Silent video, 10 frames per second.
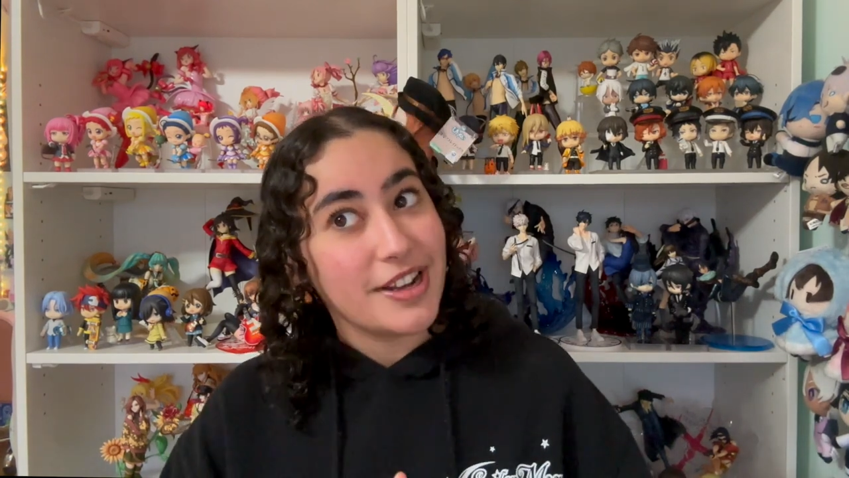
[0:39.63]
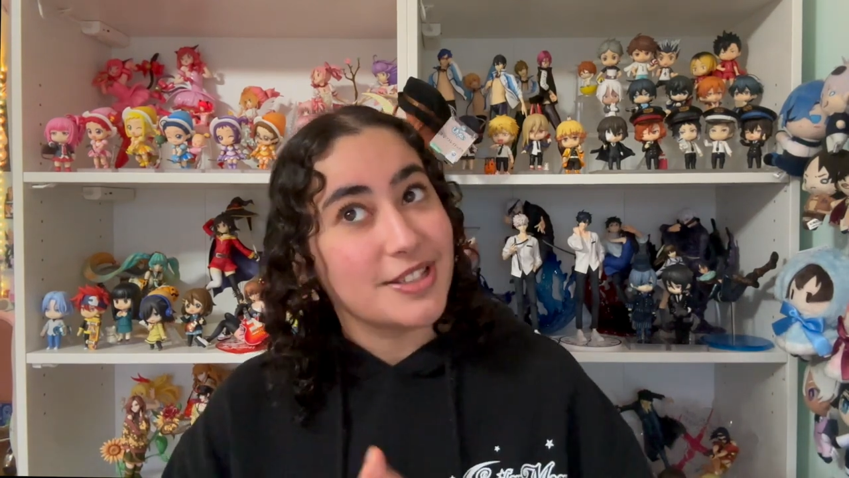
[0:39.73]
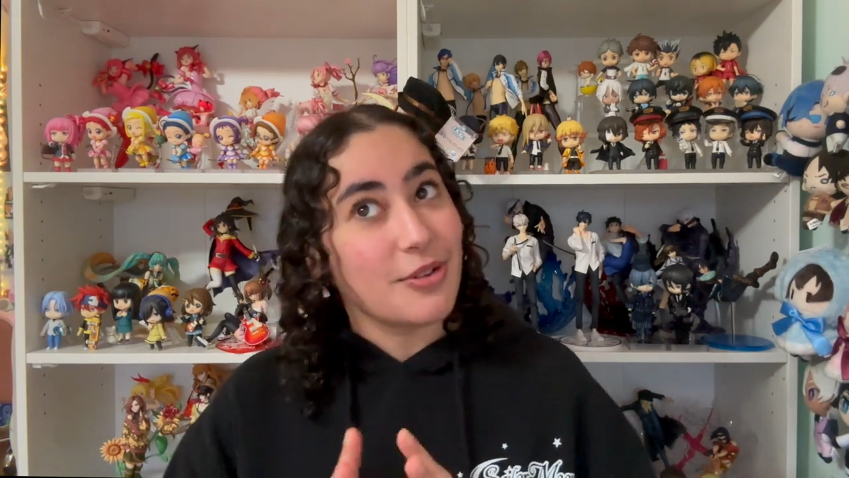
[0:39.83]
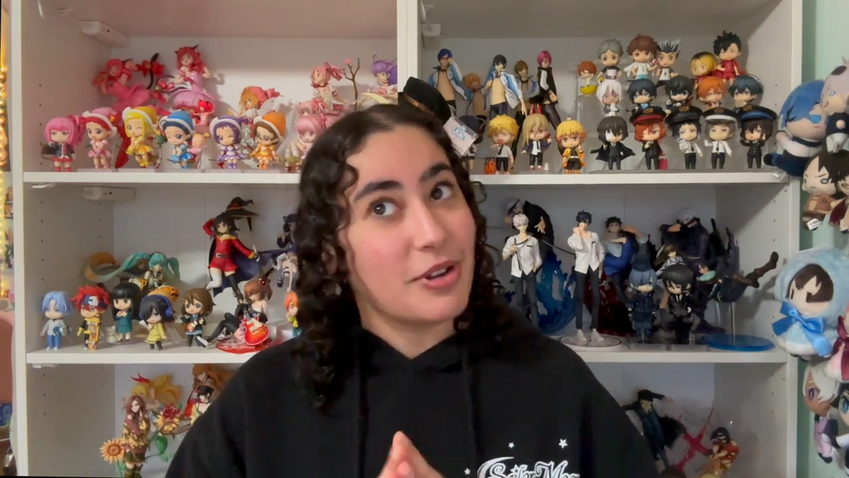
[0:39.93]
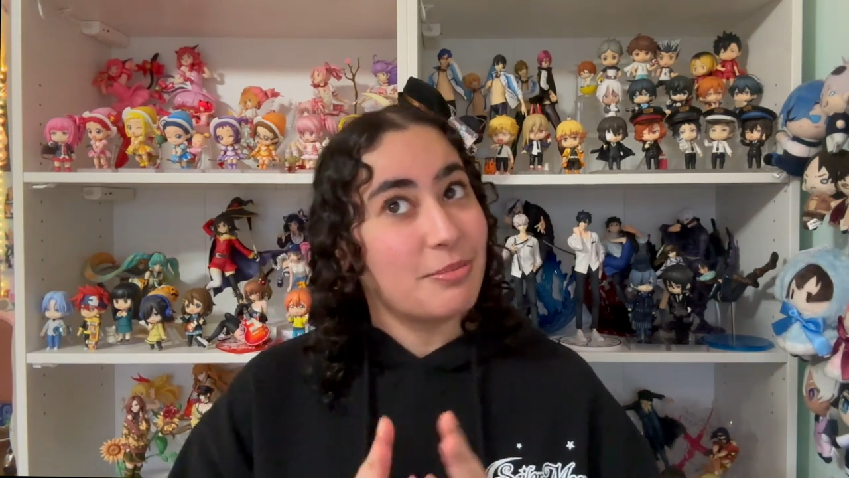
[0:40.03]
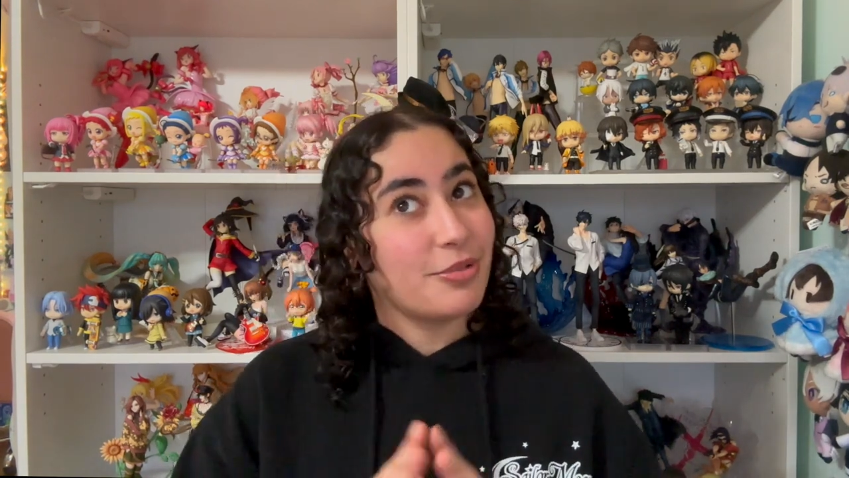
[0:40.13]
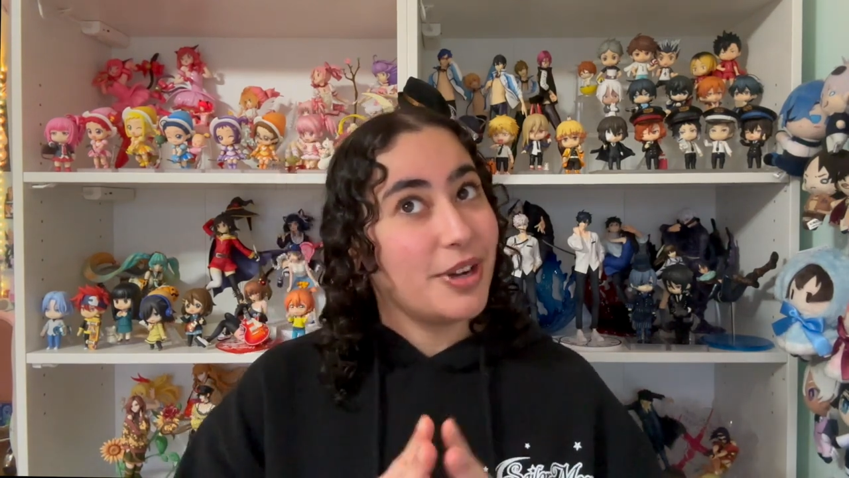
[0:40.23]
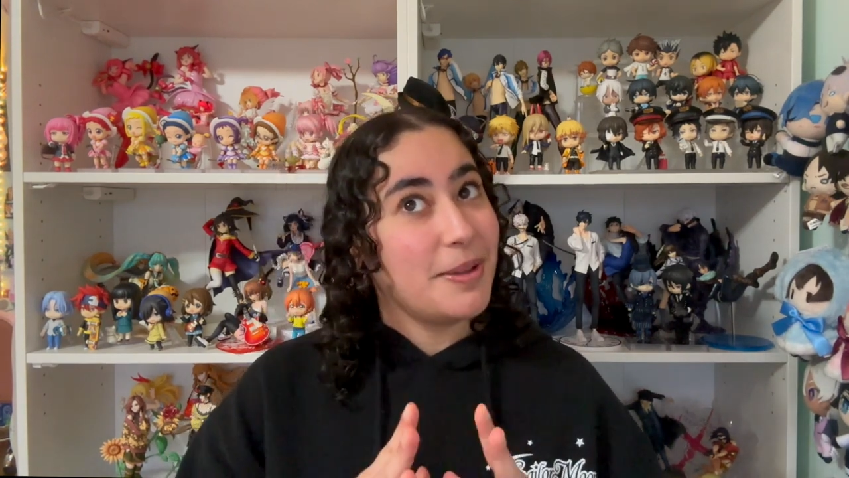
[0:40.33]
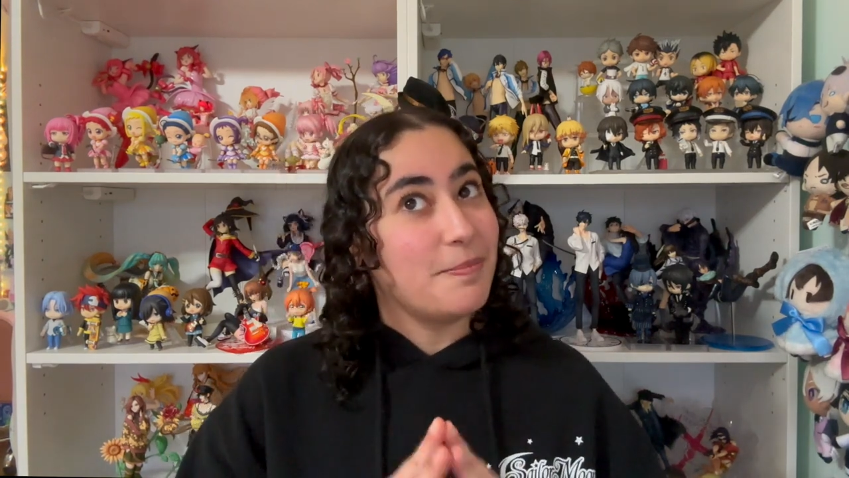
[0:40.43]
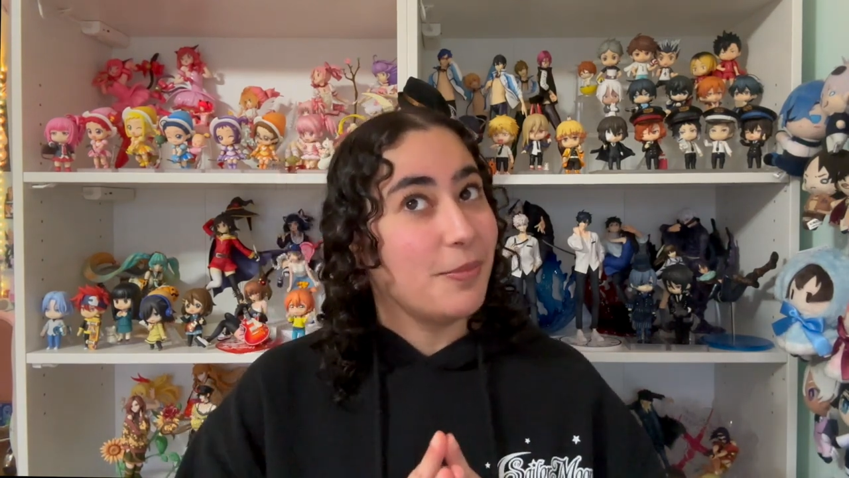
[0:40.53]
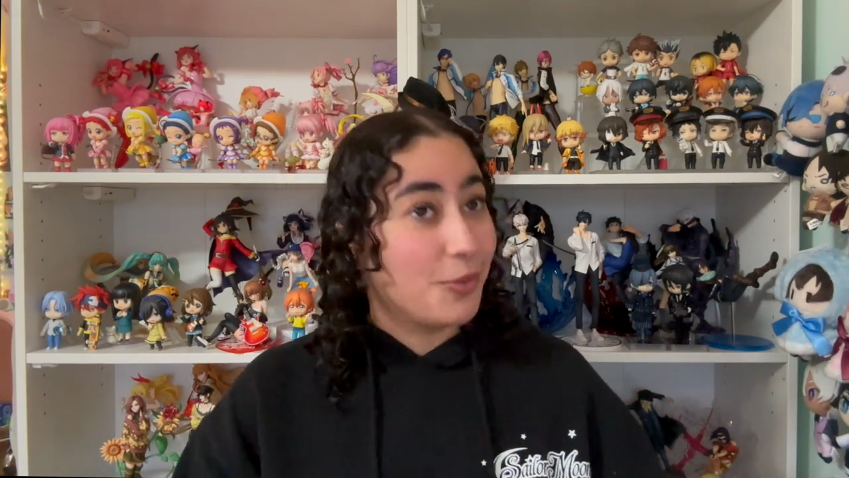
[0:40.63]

is going pretty